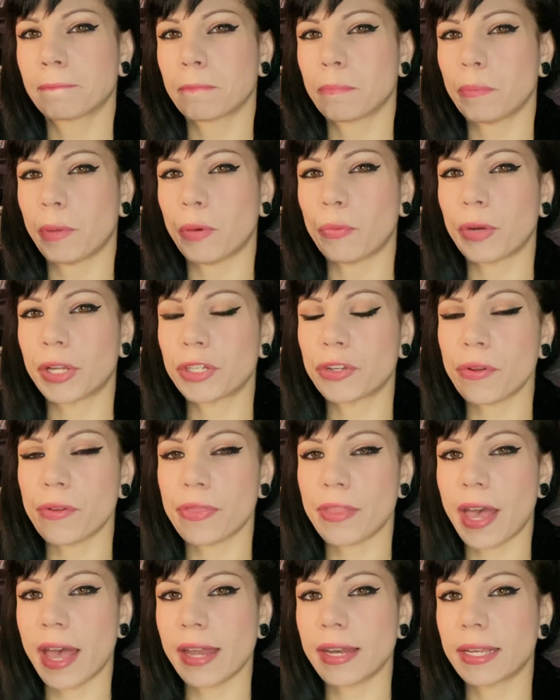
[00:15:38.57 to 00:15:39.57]
But when you're
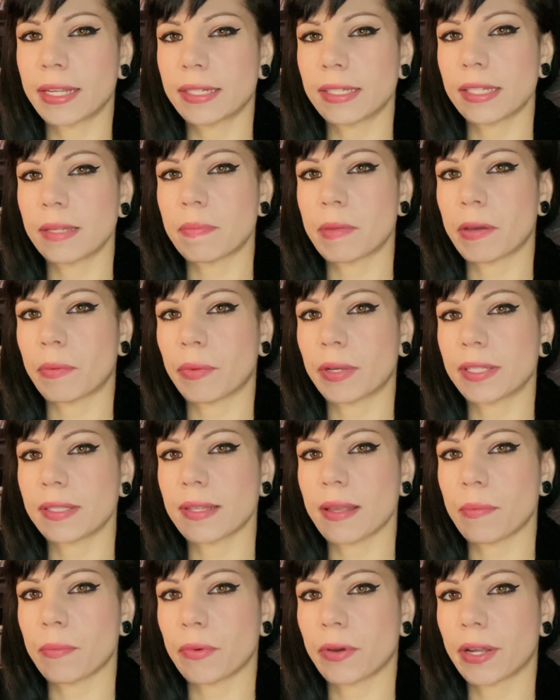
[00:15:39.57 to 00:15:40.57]
that intimate with
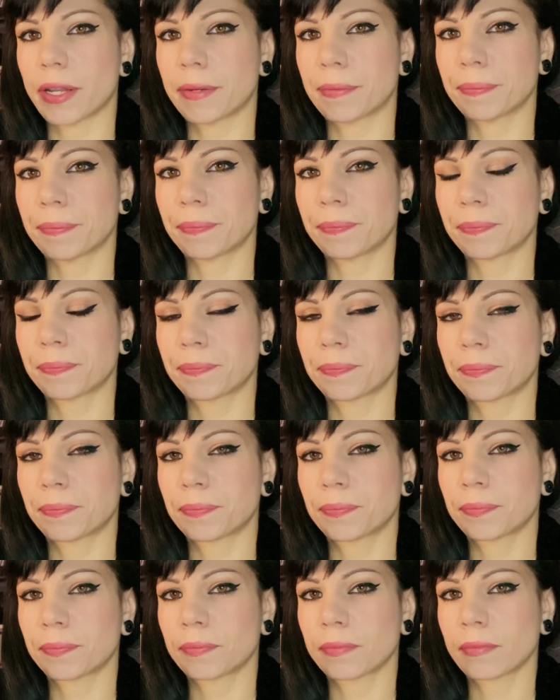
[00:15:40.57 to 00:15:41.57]
someone,
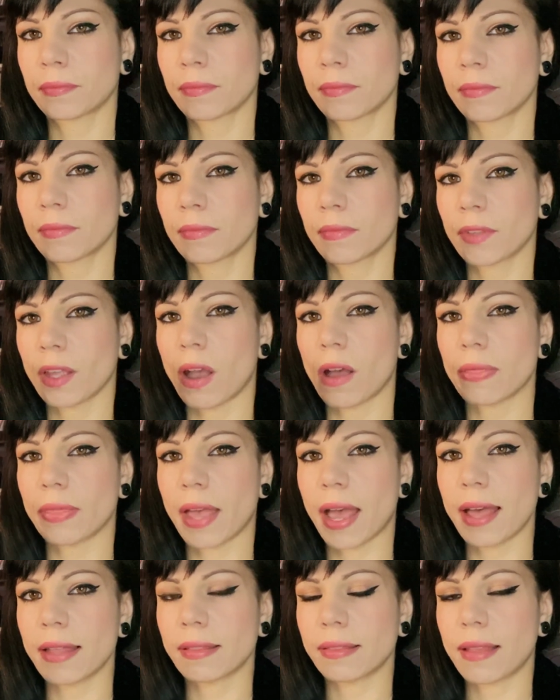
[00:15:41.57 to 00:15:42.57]
on
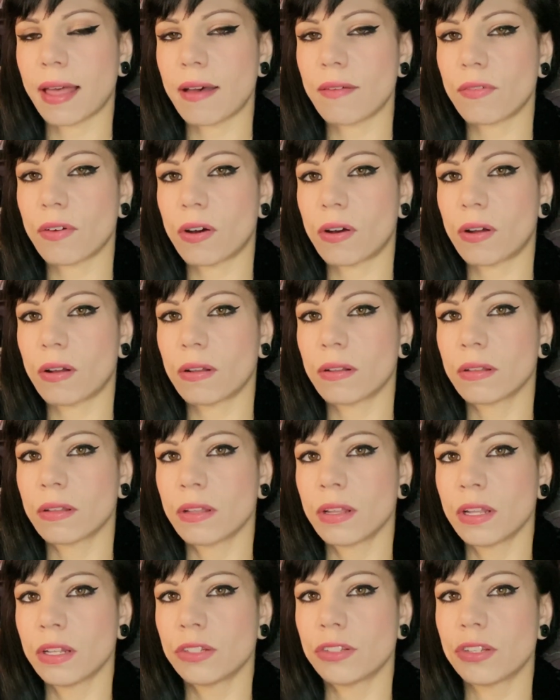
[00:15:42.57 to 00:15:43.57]
that level,
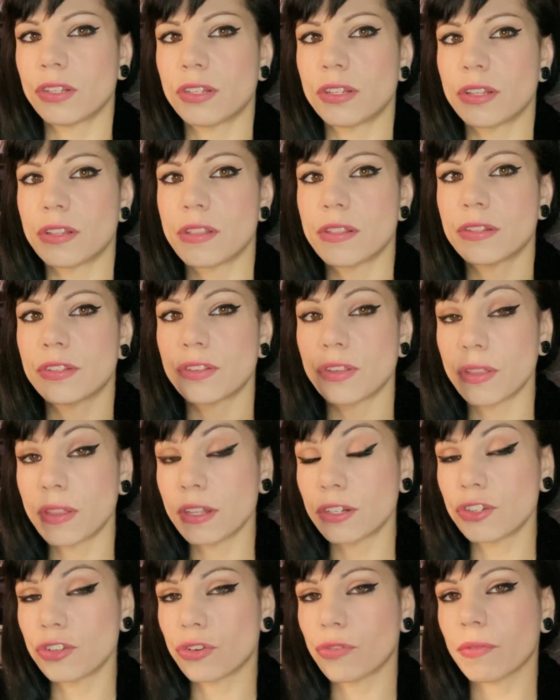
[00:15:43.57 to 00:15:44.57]
to
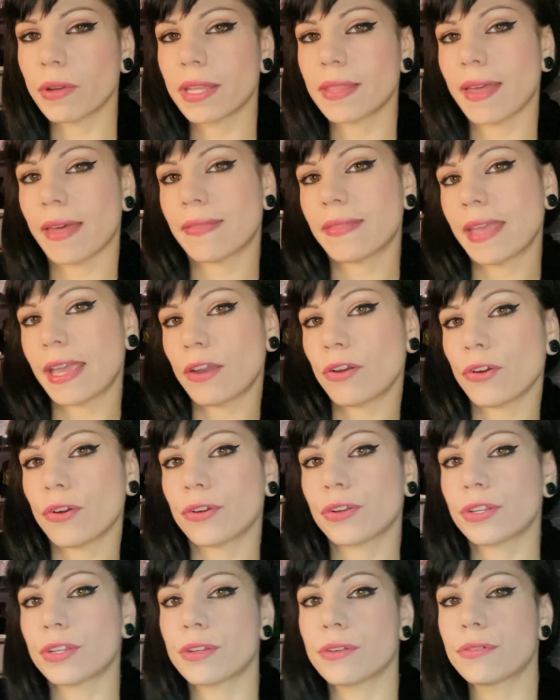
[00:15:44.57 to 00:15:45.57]
the degree that they
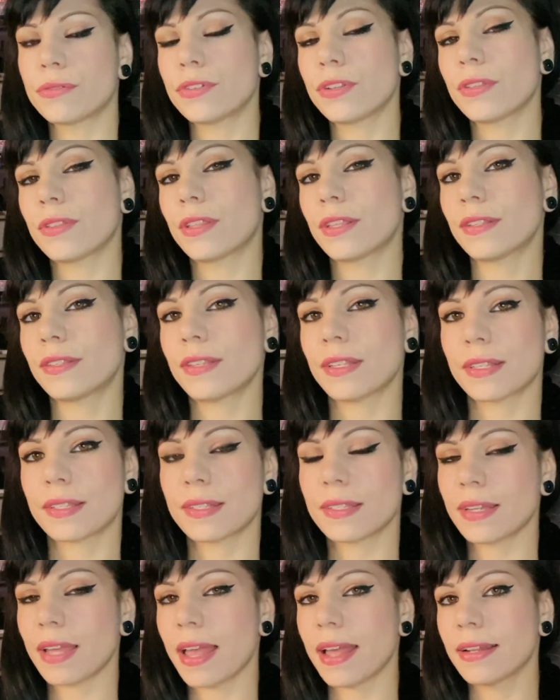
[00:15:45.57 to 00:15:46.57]
hurt you, to this
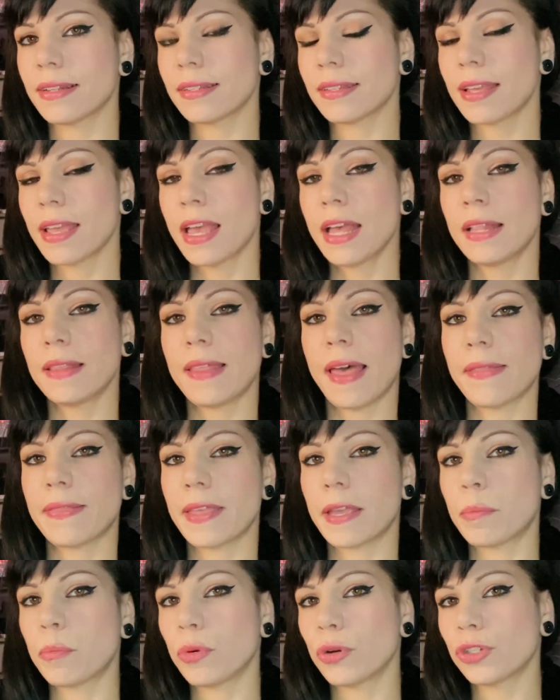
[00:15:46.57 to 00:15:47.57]
extent, that
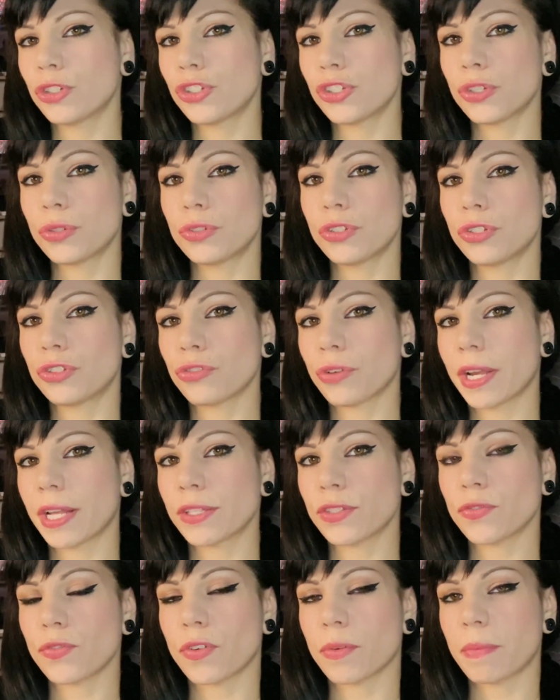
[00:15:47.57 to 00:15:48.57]
they push you to
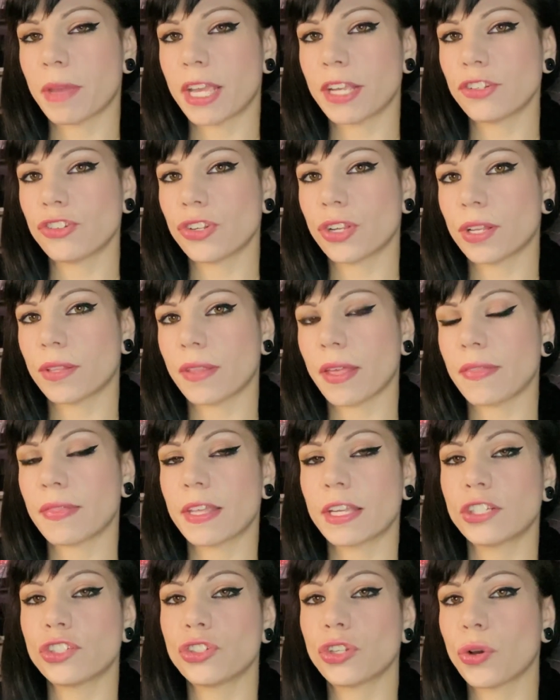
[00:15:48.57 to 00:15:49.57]
transformation, that
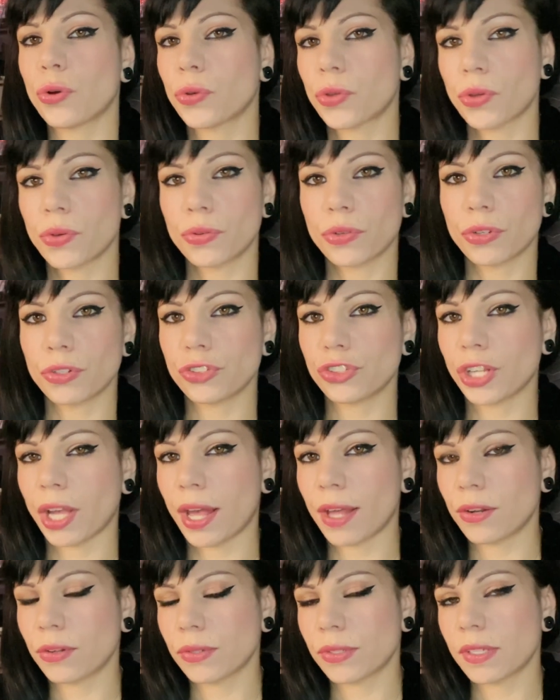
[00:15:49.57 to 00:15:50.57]
they show you your
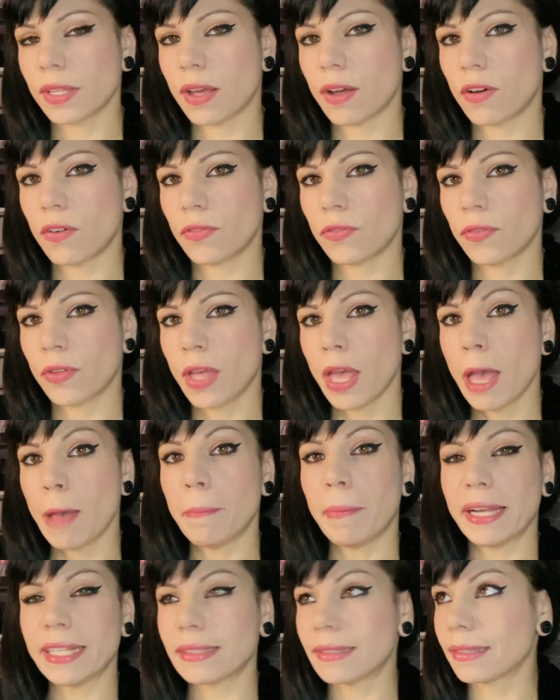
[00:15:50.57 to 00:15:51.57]
shadow self
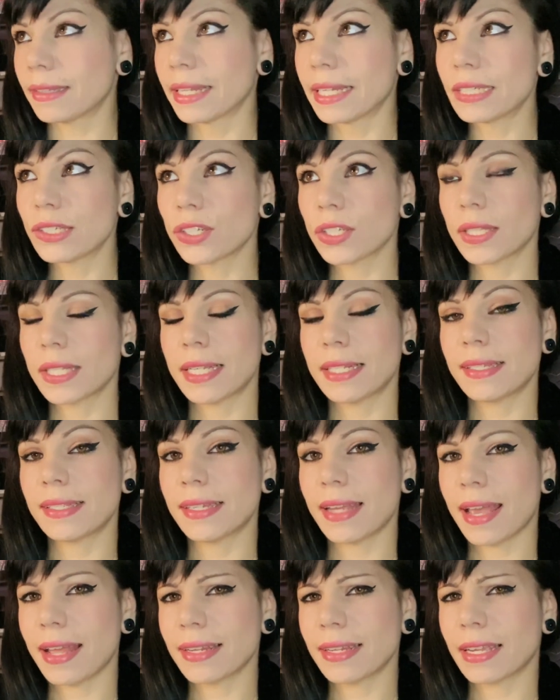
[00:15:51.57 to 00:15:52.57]
by literally
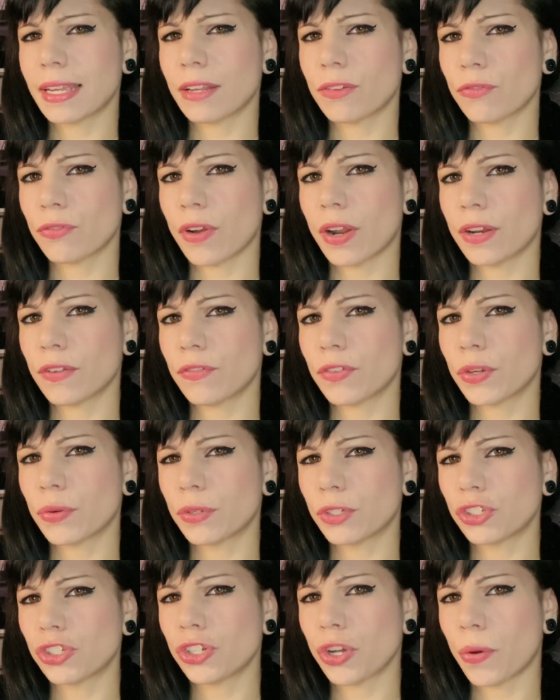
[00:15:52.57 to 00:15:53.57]
standing in front of you
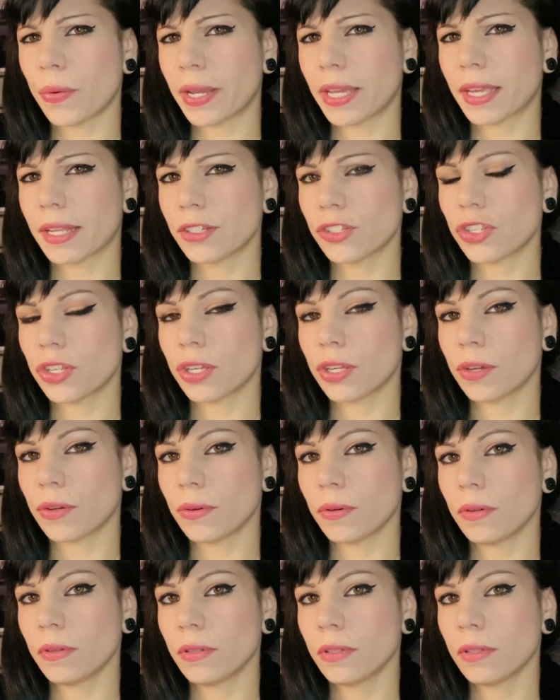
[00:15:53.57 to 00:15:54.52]
and showing it to you.